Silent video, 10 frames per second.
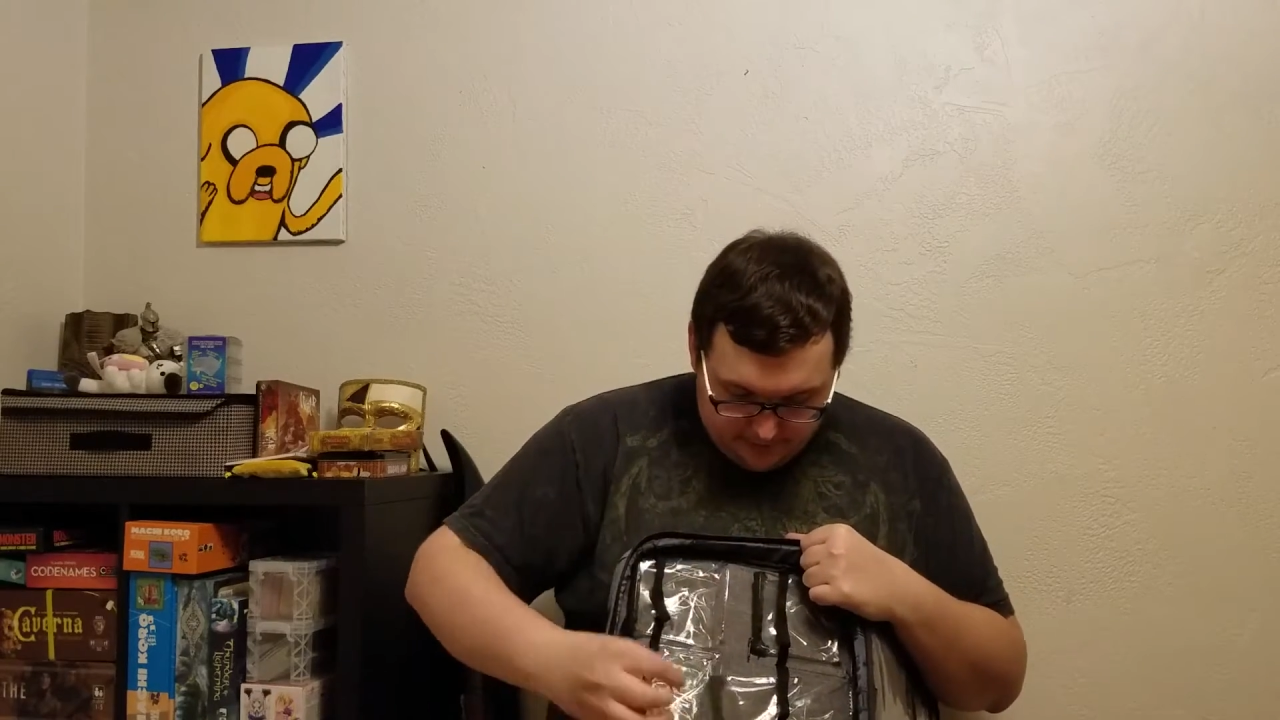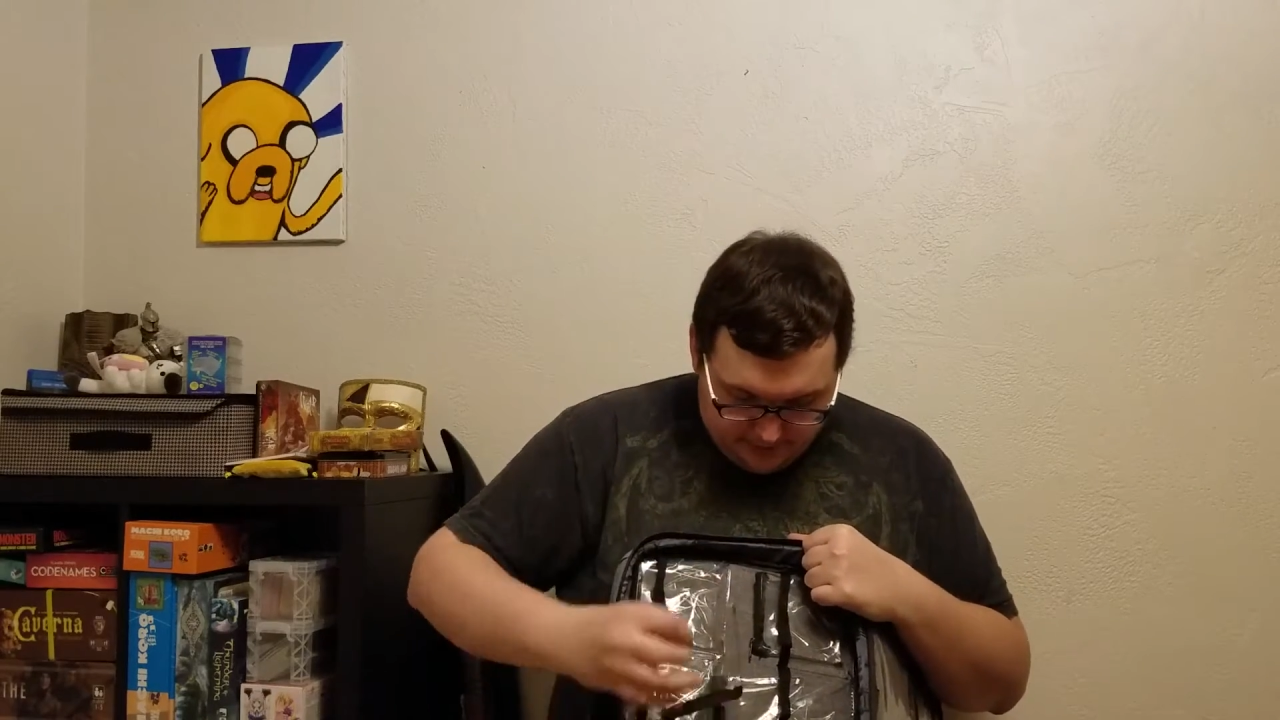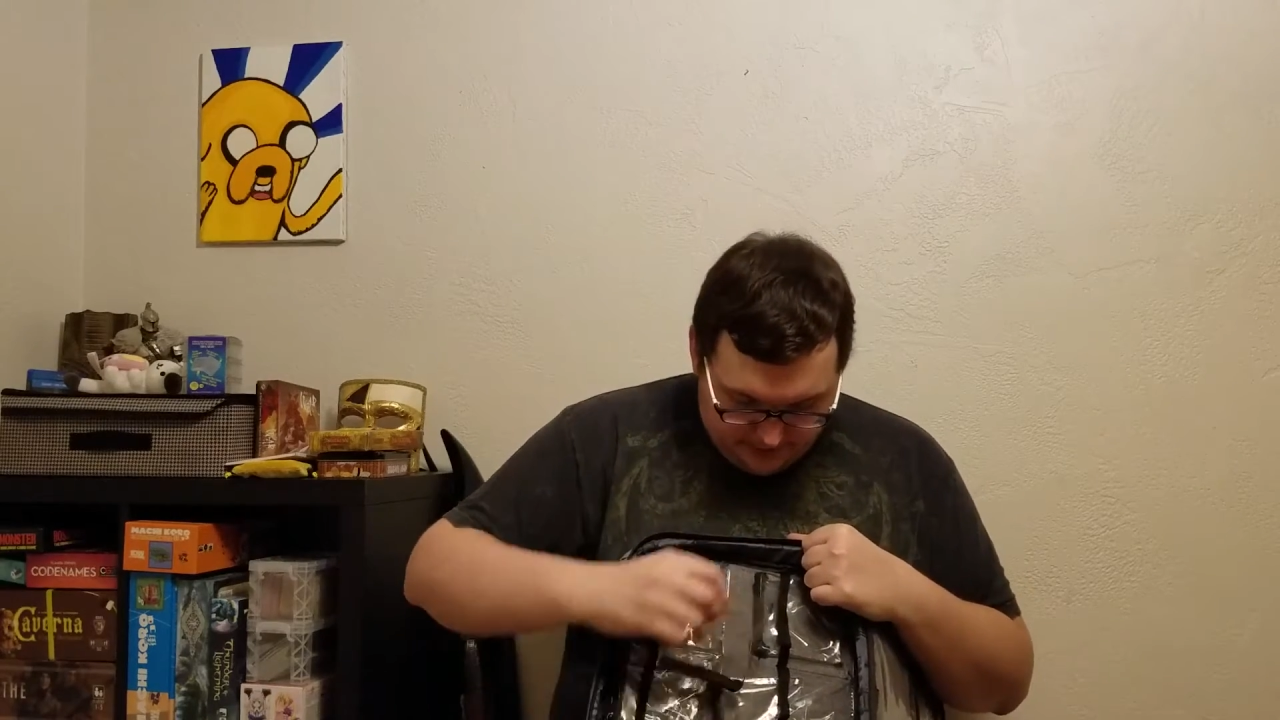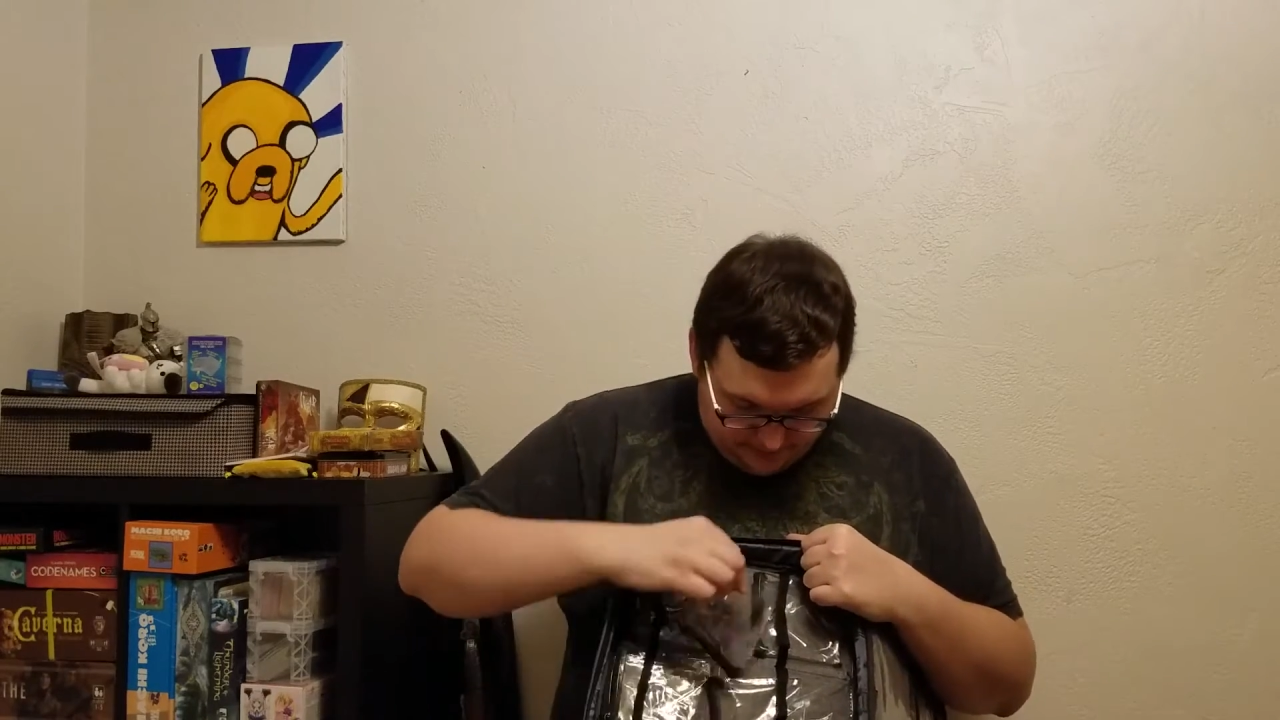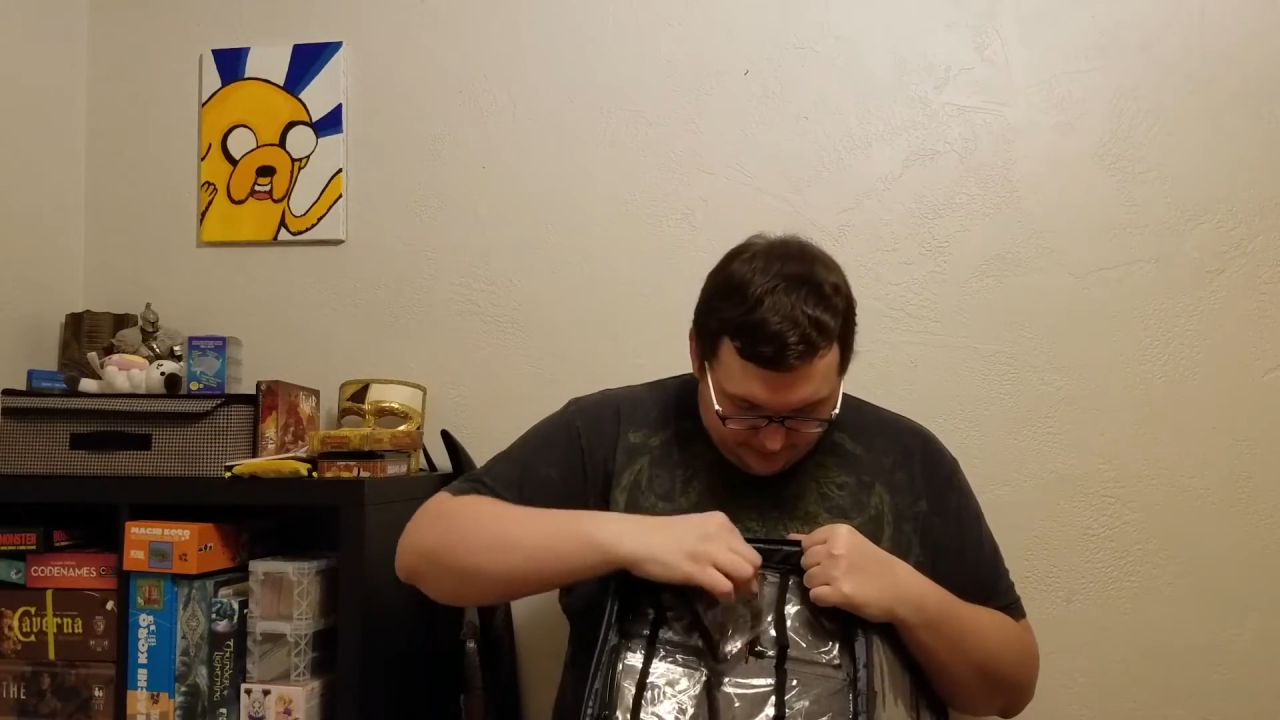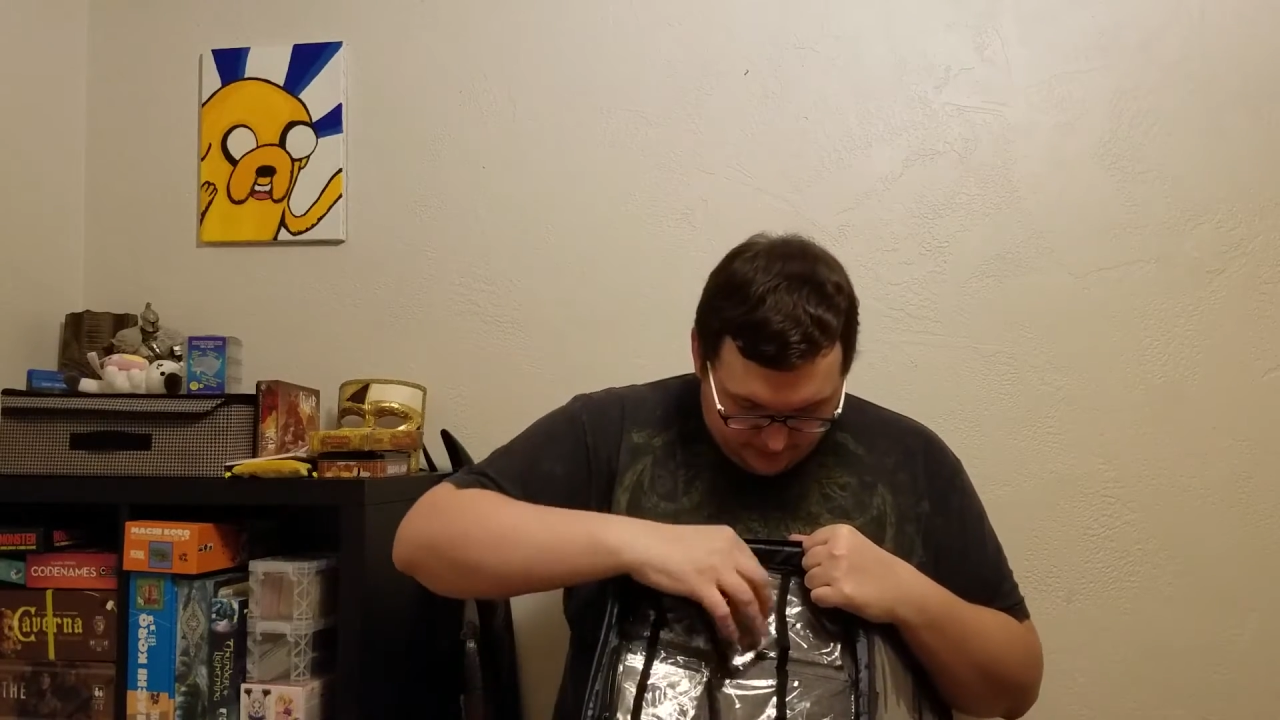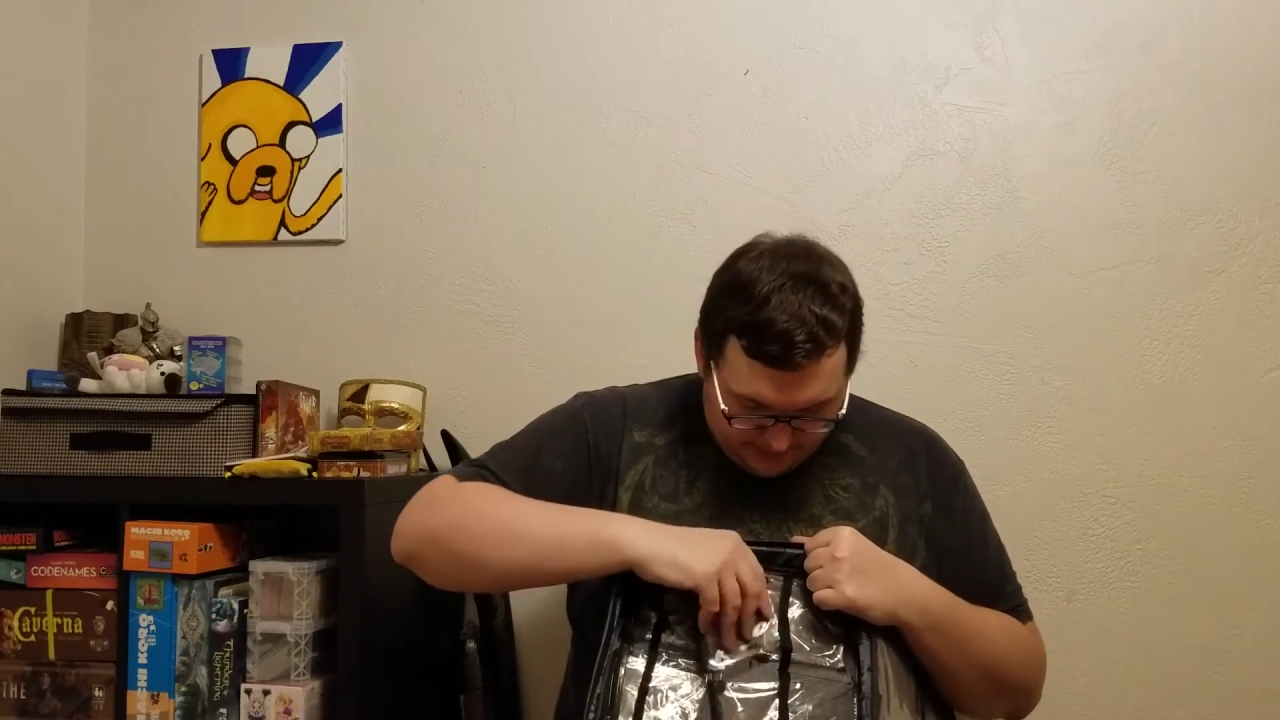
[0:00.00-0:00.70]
of these per